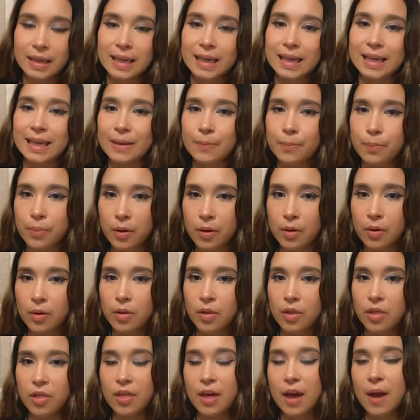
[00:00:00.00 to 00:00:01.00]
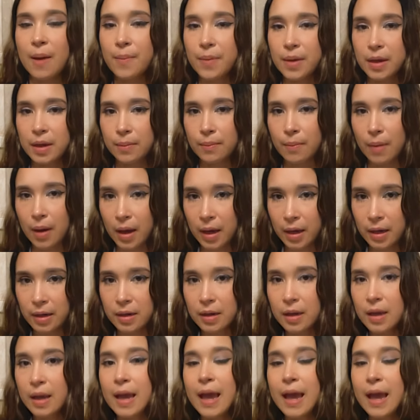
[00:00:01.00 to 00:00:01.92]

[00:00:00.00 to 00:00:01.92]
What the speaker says: keep them in mind,